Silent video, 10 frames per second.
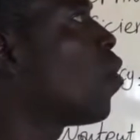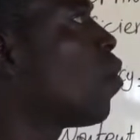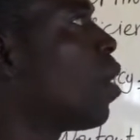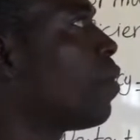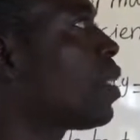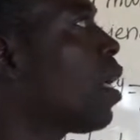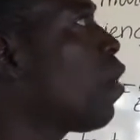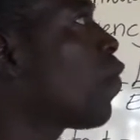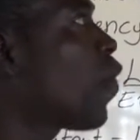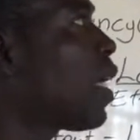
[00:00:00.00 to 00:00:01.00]
When we
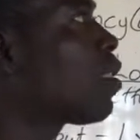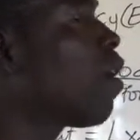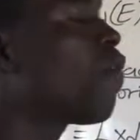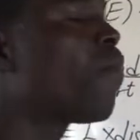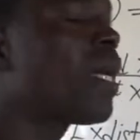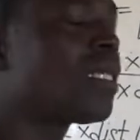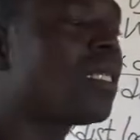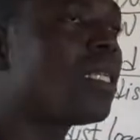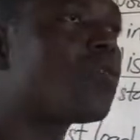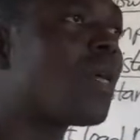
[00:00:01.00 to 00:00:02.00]
say effect of
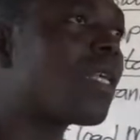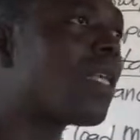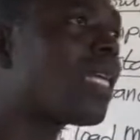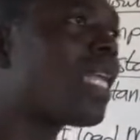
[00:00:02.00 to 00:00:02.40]
machines, we are talking